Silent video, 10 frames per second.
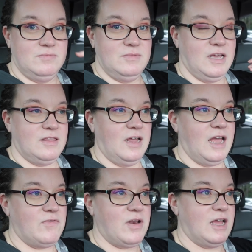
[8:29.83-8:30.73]
Like, they
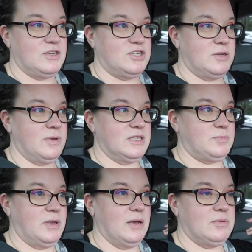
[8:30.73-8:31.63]
haven't had shipments
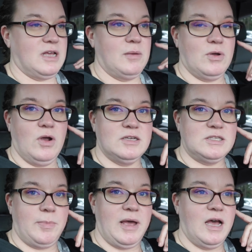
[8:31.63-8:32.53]
be able to come across
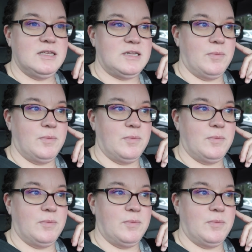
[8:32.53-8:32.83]
the pass